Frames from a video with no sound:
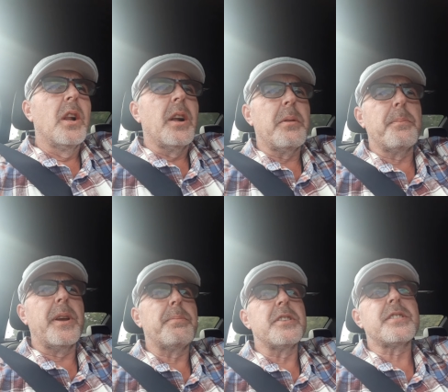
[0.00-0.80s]
I mean,
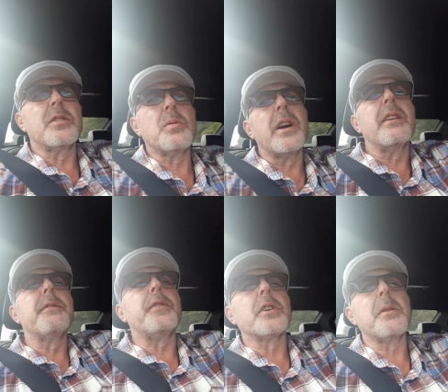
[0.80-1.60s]
people are still wearing
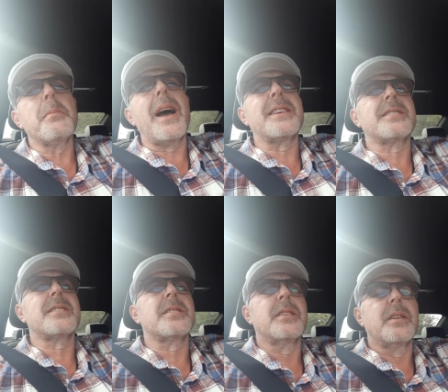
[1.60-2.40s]
fucking masks.